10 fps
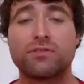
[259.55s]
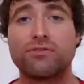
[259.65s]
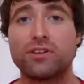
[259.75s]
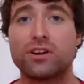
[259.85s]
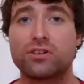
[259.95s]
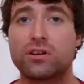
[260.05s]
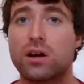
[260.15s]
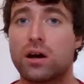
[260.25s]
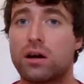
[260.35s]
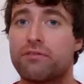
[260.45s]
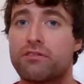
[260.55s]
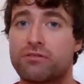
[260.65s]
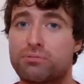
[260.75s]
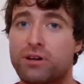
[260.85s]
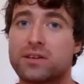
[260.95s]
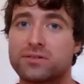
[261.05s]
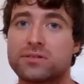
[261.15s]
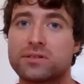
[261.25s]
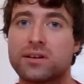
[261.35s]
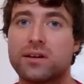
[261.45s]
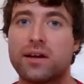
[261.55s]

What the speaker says: for fear of reprisals?